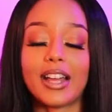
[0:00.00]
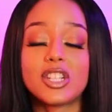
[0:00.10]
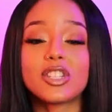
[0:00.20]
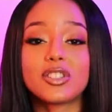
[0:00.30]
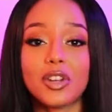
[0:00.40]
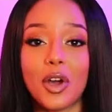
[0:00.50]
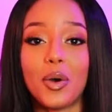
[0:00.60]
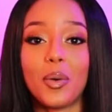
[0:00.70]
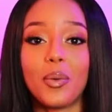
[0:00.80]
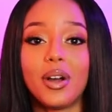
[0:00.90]
I just
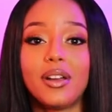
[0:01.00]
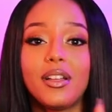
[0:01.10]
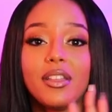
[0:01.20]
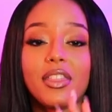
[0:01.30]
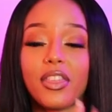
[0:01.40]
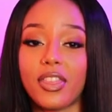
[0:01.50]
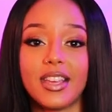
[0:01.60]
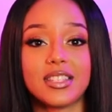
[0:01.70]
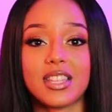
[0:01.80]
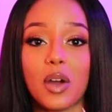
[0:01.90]
know the
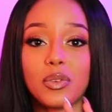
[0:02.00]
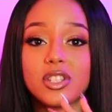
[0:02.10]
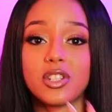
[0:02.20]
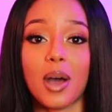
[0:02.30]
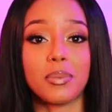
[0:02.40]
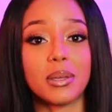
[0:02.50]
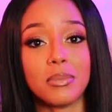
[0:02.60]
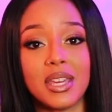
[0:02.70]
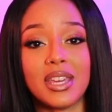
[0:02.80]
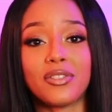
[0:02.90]
things that were stopping
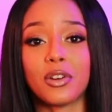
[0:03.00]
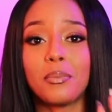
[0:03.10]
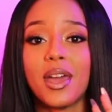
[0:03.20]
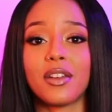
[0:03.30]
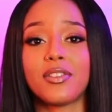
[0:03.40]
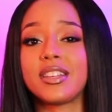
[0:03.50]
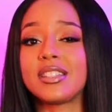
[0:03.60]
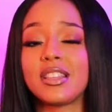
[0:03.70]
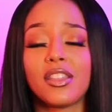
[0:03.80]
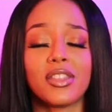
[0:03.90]
me from
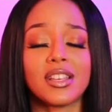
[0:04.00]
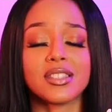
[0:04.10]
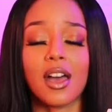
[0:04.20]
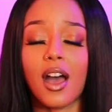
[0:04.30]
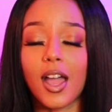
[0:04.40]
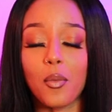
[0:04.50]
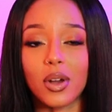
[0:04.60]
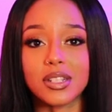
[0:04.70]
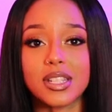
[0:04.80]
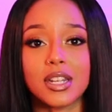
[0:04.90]
manifesting the things that I
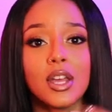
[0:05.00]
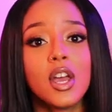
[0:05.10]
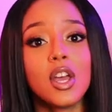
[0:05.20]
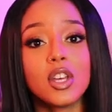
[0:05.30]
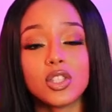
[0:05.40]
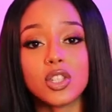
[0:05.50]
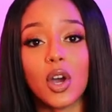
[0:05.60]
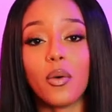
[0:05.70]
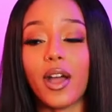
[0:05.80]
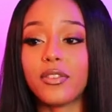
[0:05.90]
wanted.
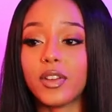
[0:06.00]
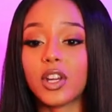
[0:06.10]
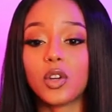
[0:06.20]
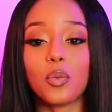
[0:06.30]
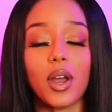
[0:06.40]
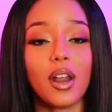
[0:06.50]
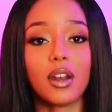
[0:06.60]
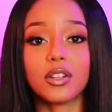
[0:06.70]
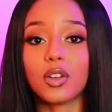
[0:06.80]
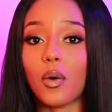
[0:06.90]
So I figured why
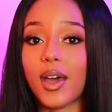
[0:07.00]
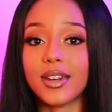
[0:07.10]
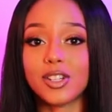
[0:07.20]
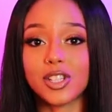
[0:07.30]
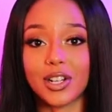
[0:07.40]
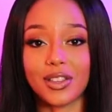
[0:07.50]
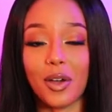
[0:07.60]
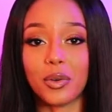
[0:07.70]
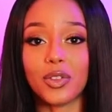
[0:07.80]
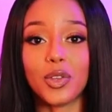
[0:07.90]
not go ahead and share
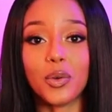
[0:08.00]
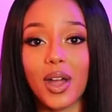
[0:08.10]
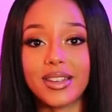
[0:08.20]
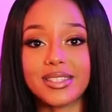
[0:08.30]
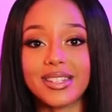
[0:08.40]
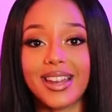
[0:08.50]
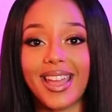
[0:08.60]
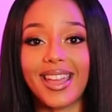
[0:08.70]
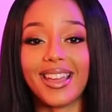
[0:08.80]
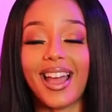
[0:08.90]
that with you guys
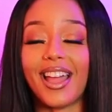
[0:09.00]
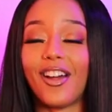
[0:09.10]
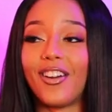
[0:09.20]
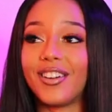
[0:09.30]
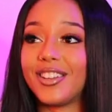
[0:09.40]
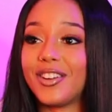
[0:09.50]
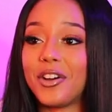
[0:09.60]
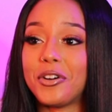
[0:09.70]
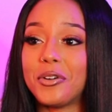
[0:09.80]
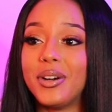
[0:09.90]
today. I already
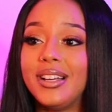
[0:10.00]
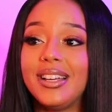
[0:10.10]
know,